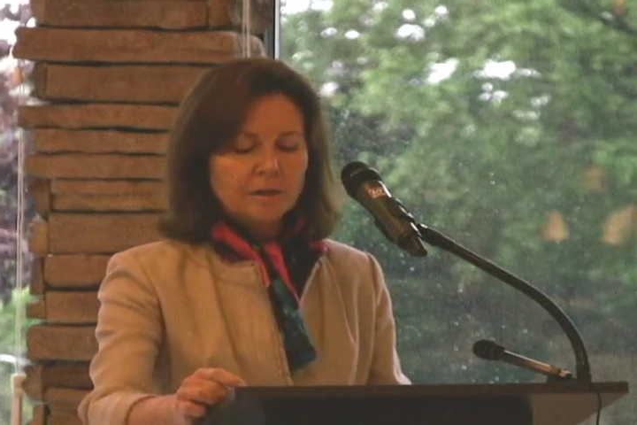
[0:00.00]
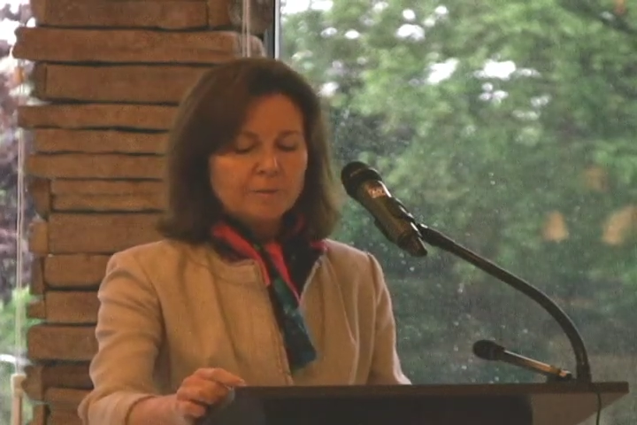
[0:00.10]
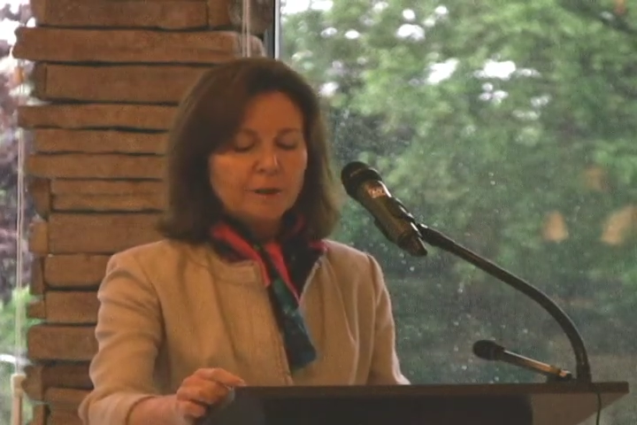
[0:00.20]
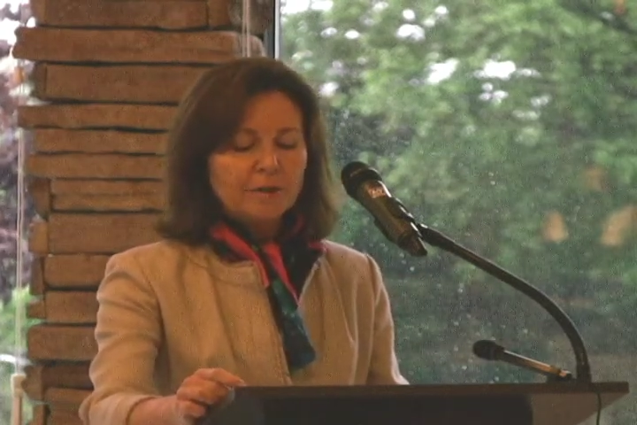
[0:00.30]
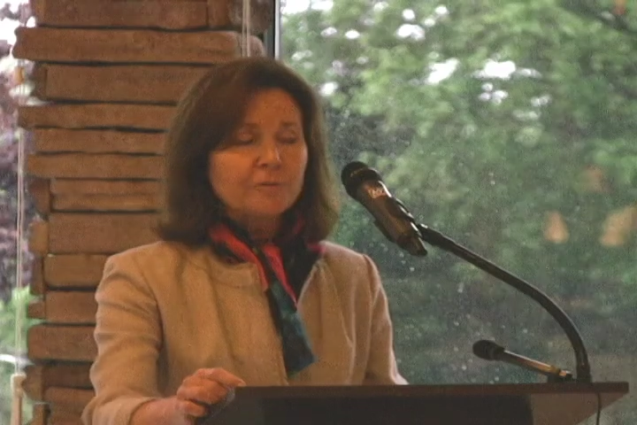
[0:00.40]

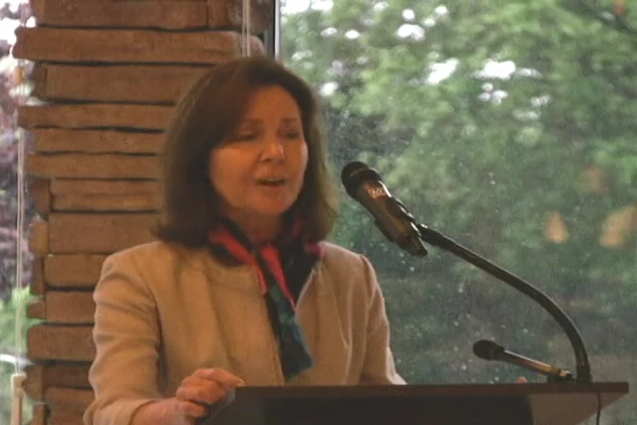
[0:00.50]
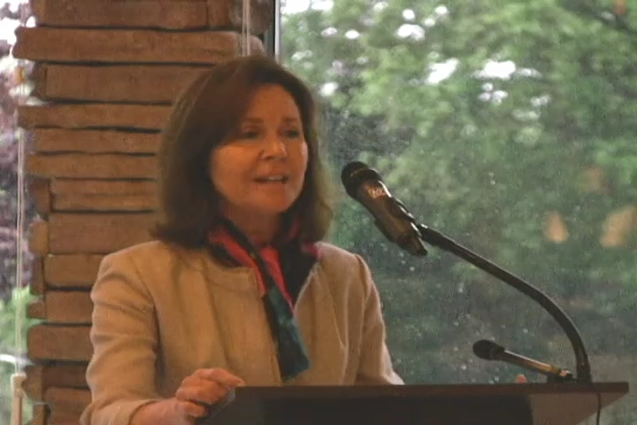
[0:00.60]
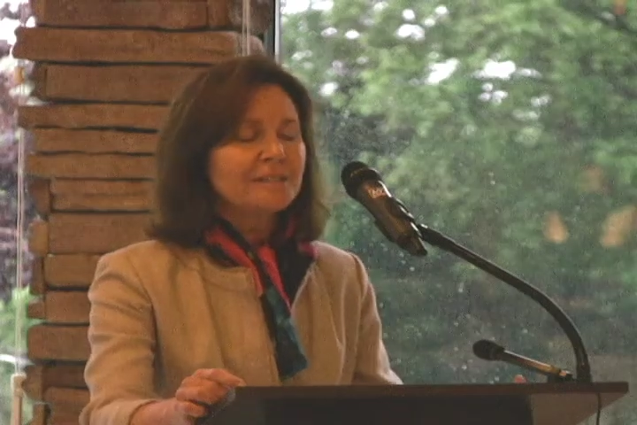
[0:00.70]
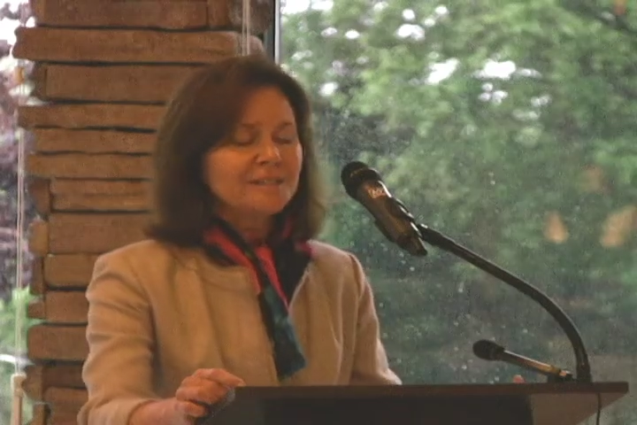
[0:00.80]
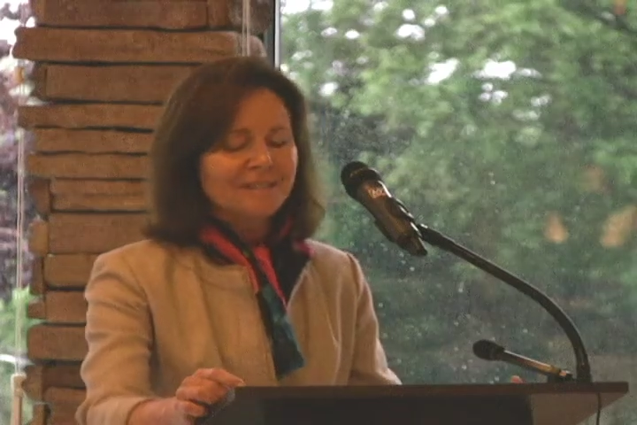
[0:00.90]
My
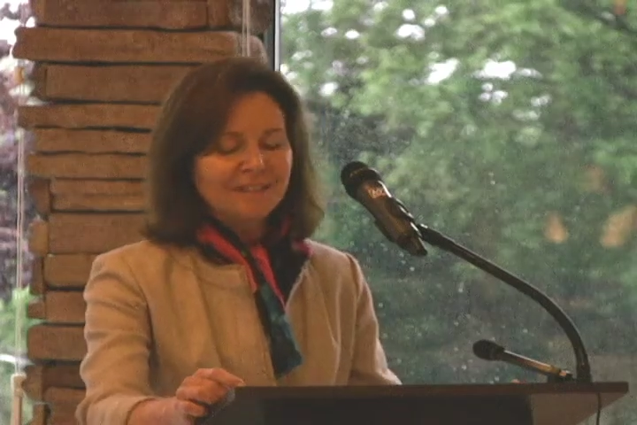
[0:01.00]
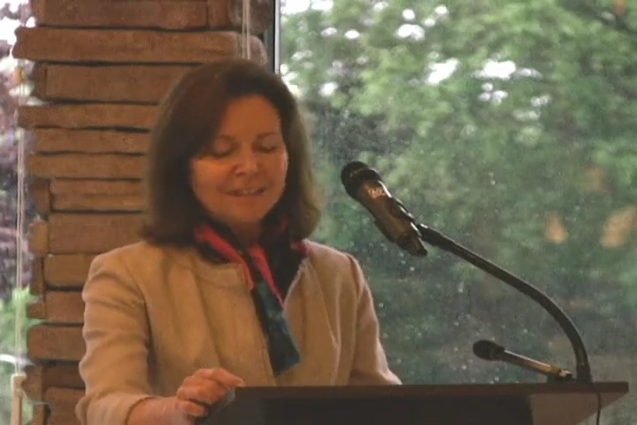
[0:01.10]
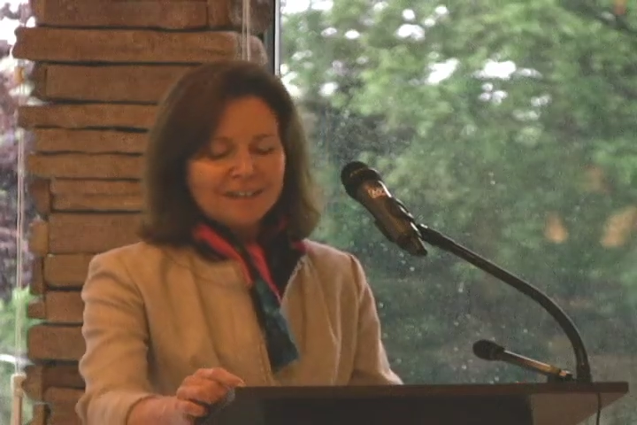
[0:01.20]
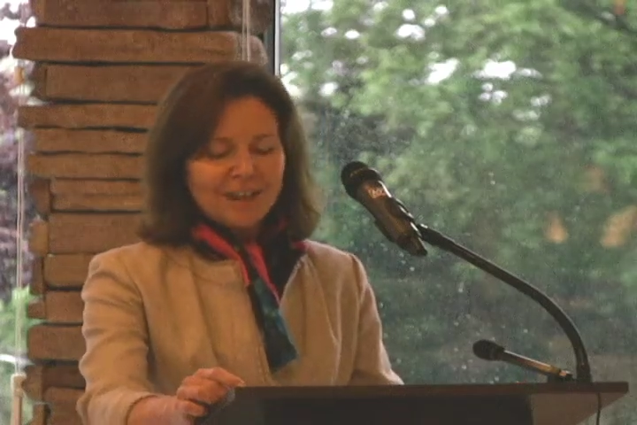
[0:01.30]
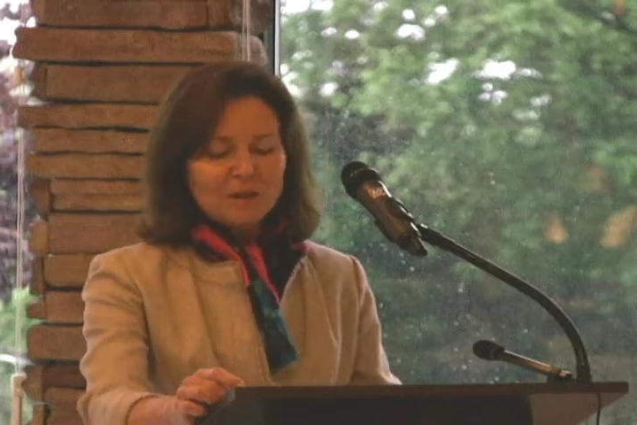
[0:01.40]
friends,
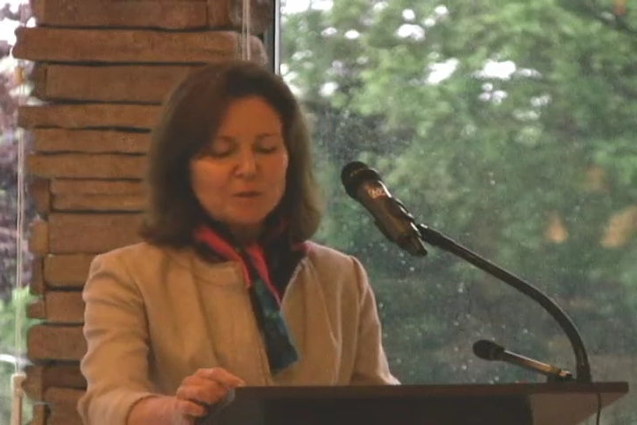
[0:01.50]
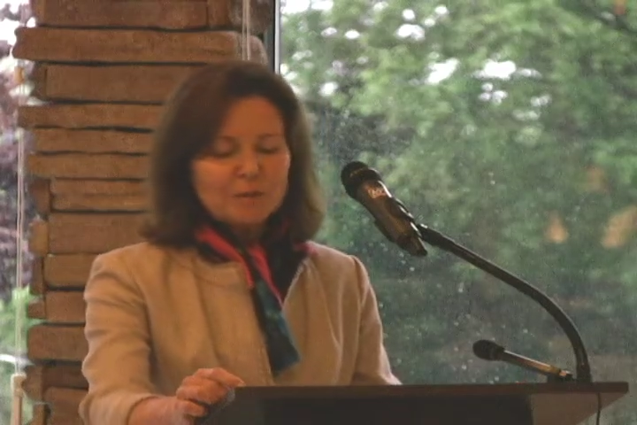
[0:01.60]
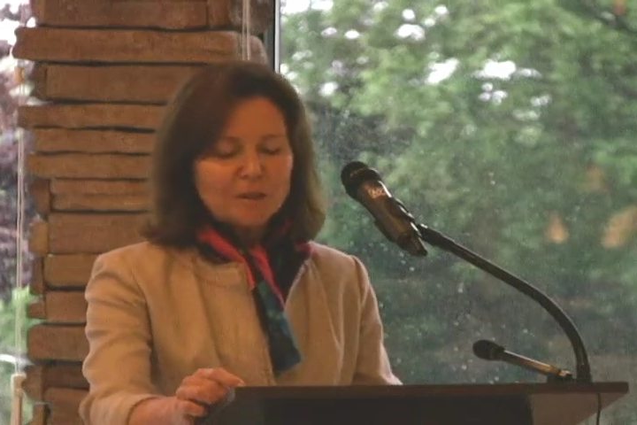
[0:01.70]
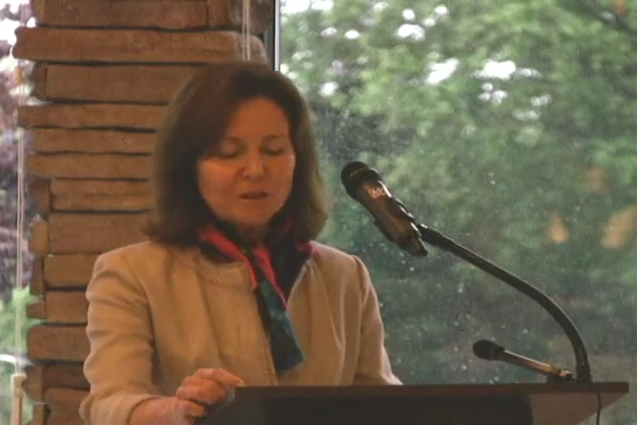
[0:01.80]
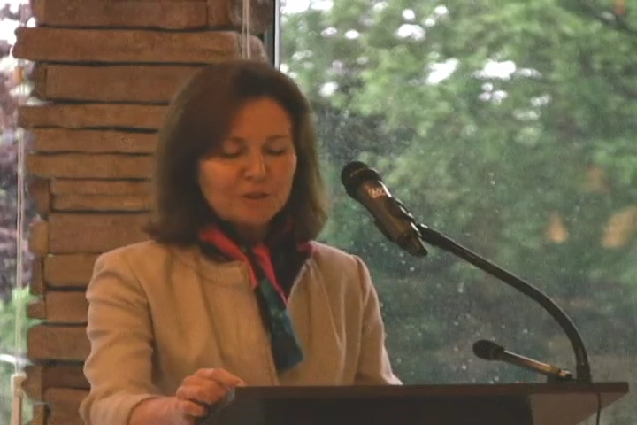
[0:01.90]
I've spent a